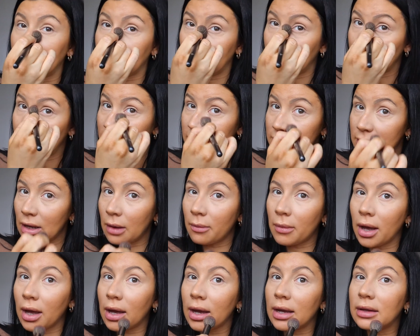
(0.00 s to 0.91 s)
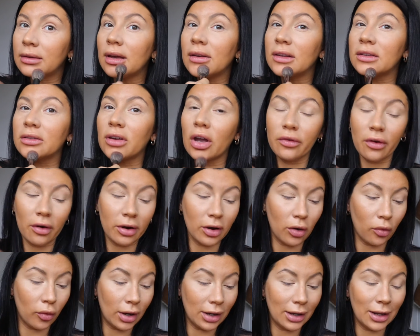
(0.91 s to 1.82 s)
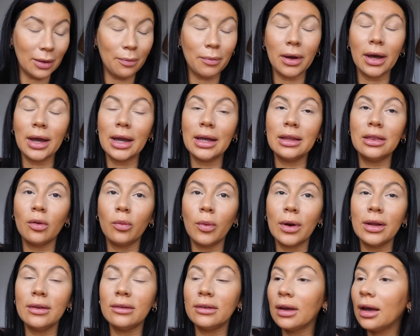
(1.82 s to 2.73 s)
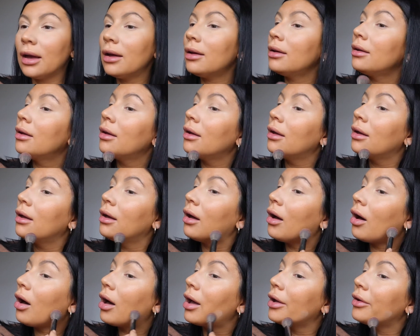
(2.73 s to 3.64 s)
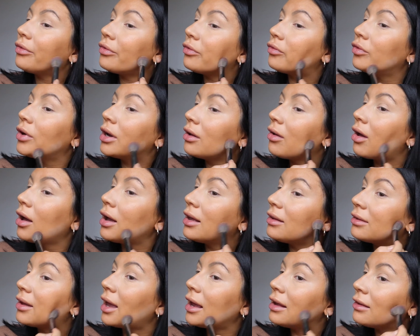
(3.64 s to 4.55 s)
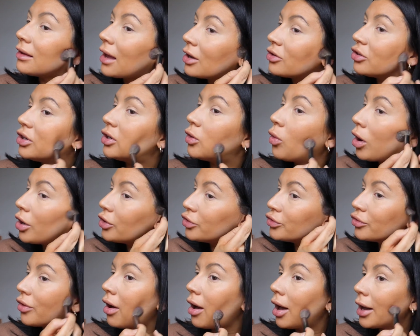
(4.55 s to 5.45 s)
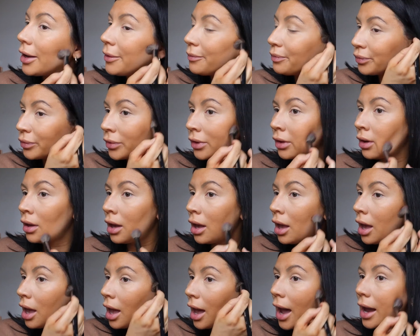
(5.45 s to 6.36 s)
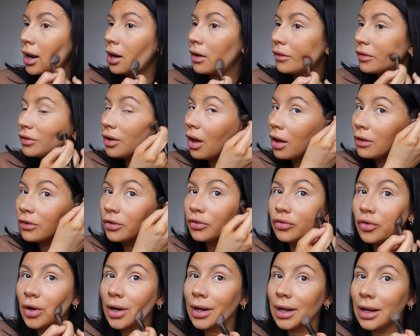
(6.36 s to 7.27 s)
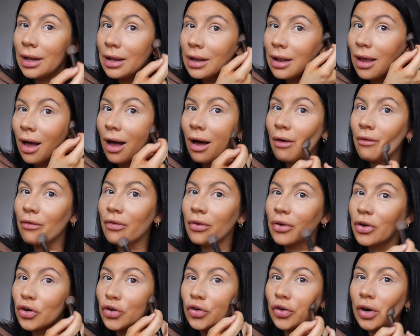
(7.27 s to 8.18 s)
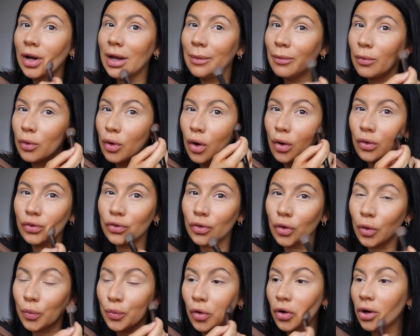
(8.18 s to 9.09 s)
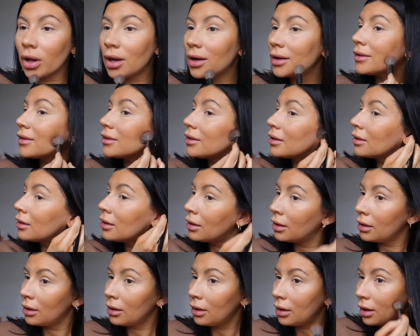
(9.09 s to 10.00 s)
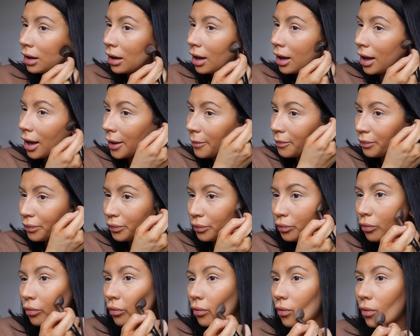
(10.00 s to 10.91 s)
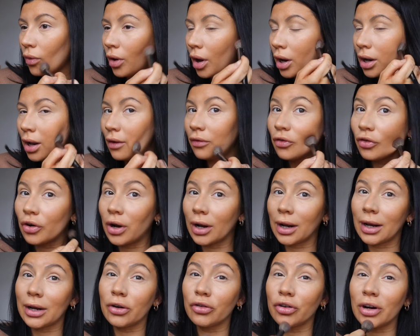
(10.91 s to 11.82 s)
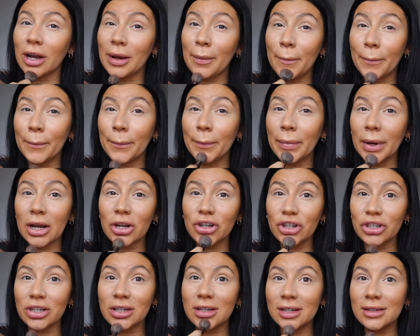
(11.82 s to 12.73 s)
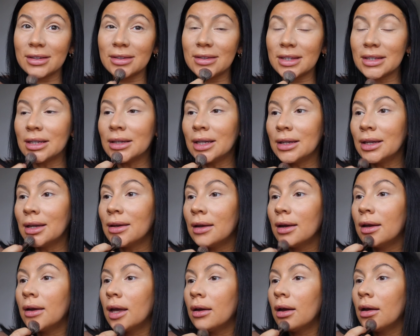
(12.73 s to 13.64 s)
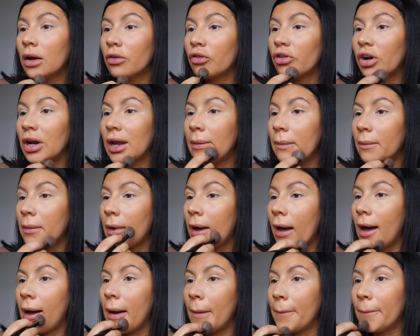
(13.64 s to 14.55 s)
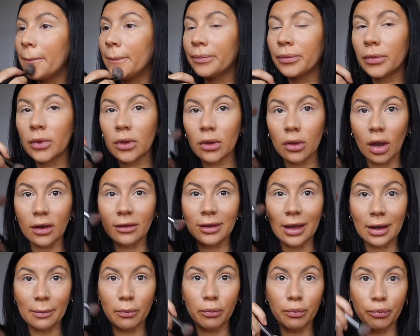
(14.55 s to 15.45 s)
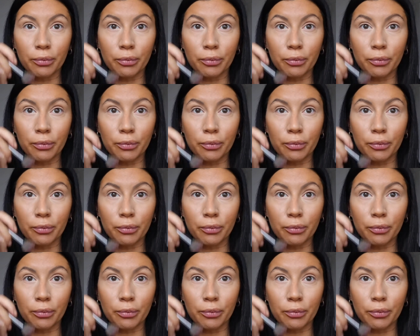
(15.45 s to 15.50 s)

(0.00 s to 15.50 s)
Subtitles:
and in the summer it does go very oily, but in the winter I've realized that it's actually quite dry, and I've started to really love cream contour products. I love cream blushes, cream, like I say,